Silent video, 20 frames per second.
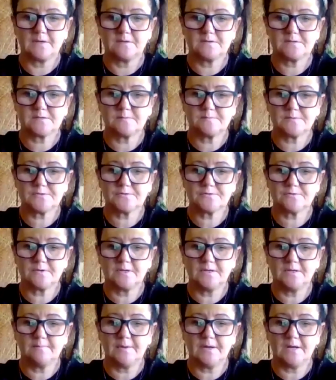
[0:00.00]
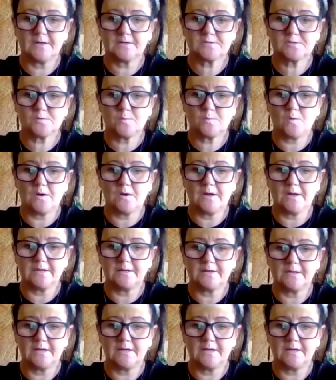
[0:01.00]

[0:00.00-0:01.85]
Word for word: some stringy bark twine